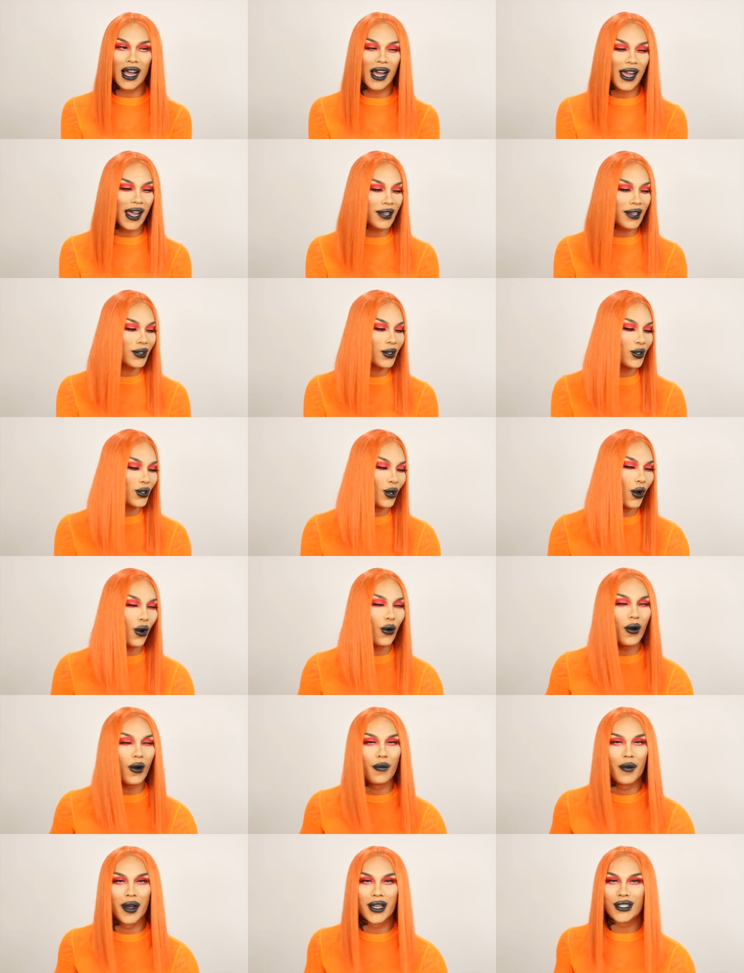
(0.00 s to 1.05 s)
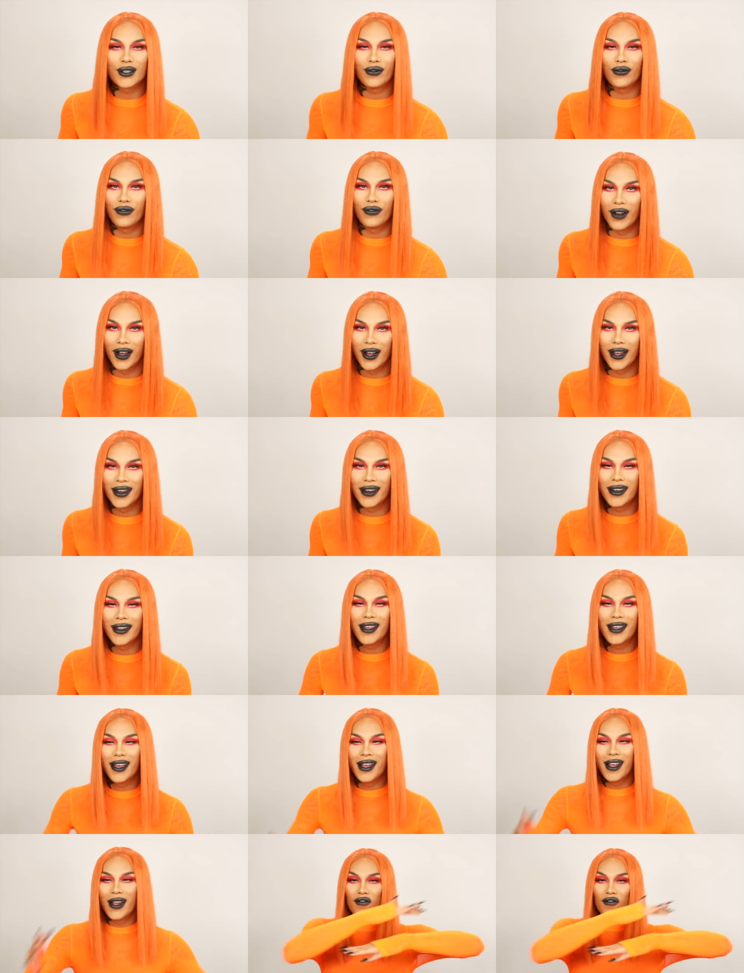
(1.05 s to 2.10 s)
I had so much fun
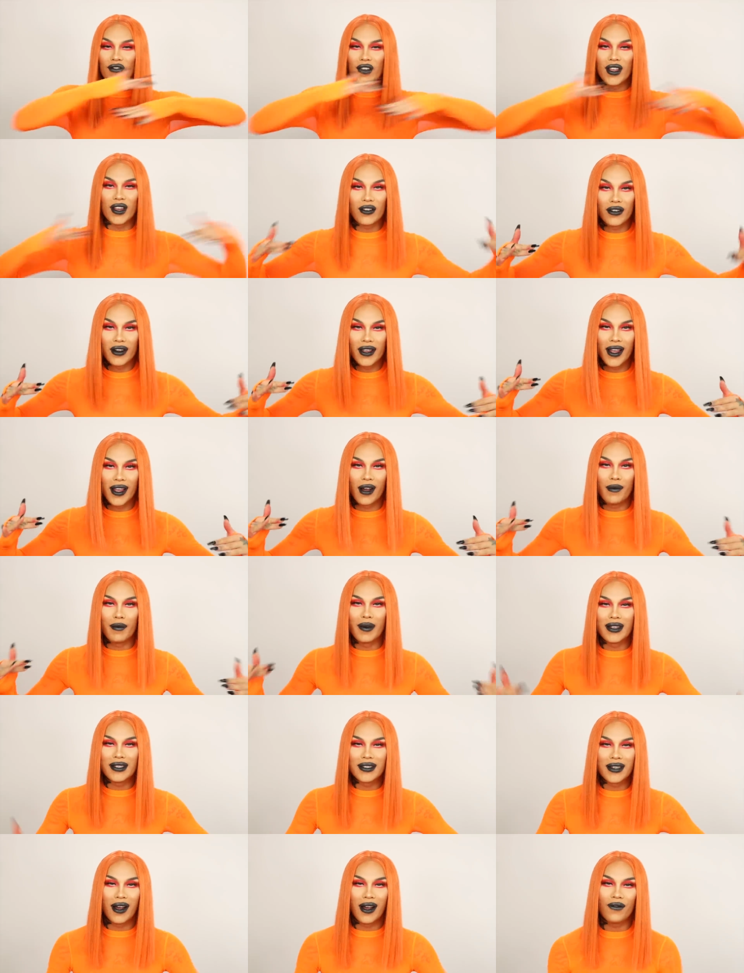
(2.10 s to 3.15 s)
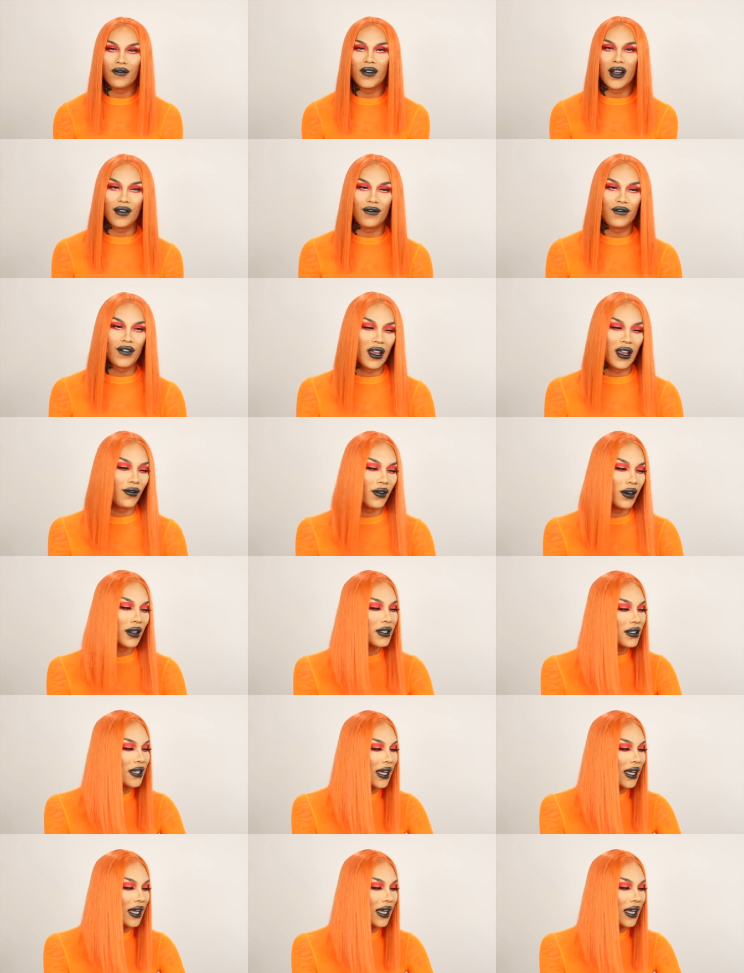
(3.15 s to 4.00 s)
figuring out my top five favorites.